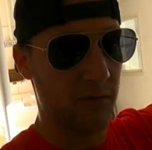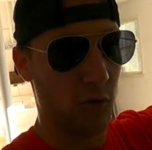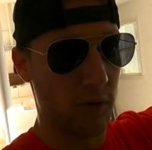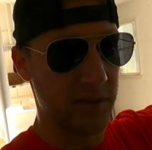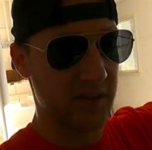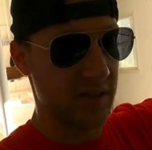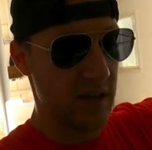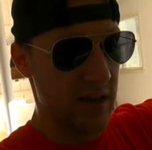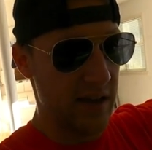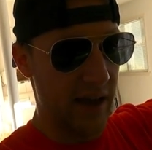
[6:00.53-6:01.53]

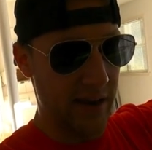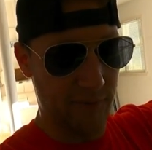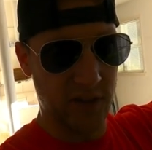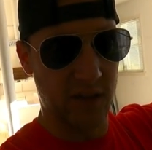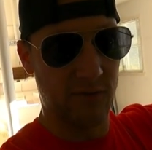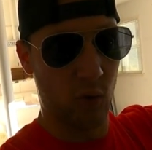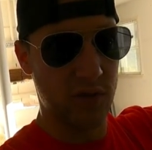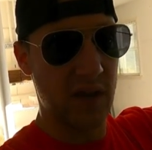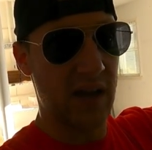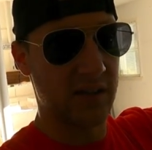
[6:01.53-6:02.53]
performance and everything
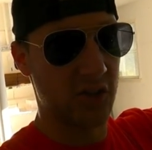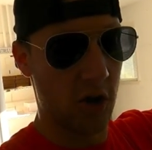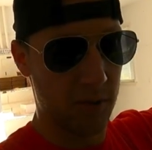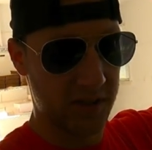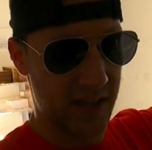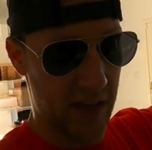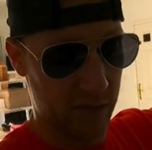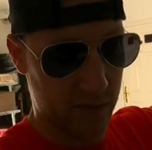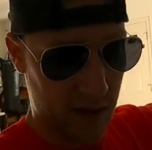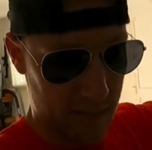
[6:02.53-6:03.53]
for the October
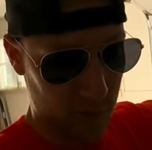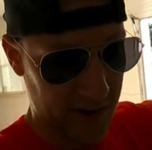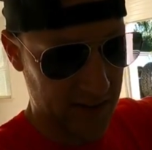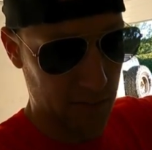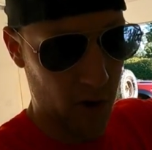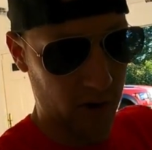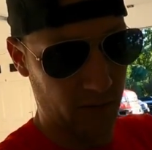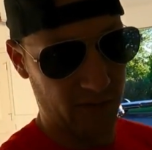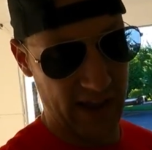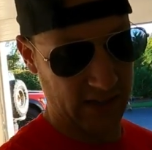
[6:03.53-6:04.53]
10th um, race
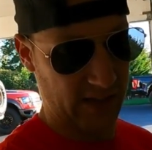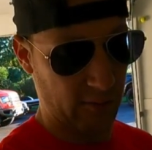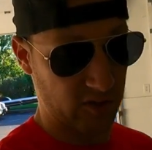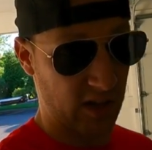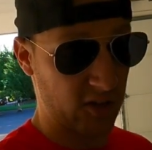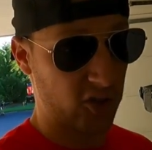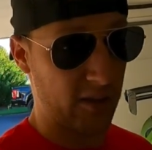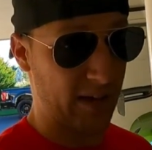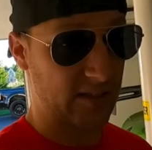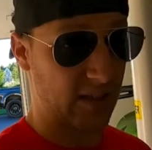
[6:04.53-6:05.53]
motive event. I was gonna try
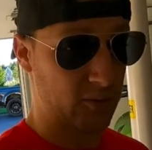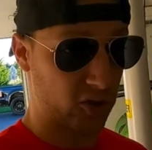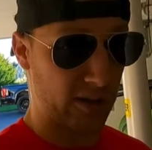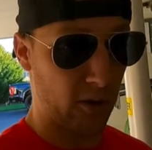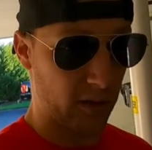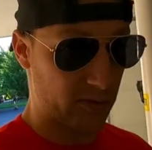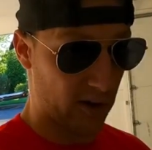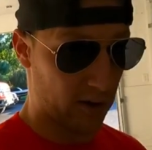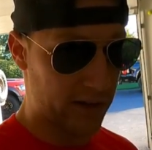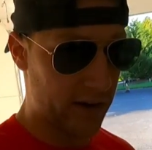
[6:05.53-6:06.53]
to make slipstream on the
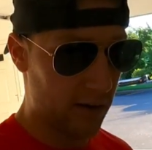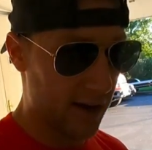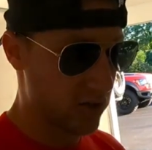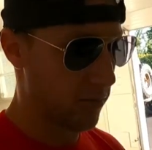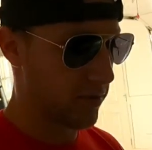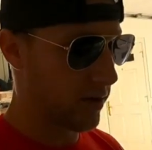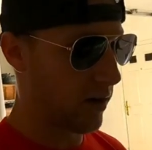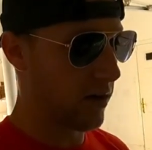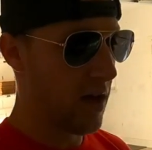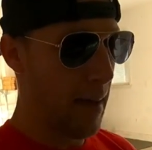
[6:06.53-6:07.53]
3rd here, October
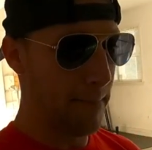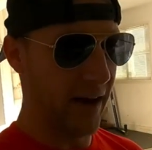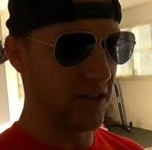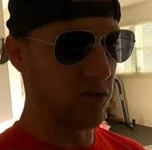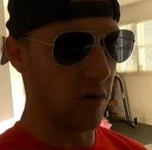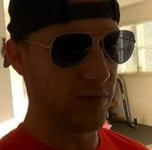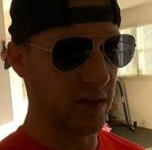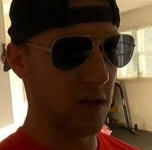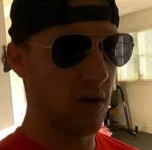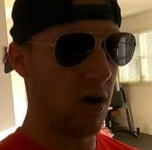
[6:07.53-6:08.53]
3rd, but I don't
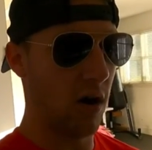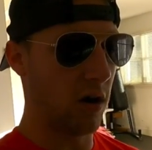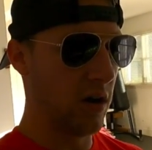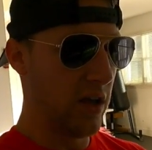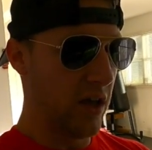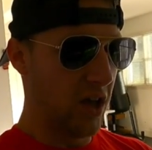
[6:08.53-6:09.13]
think the car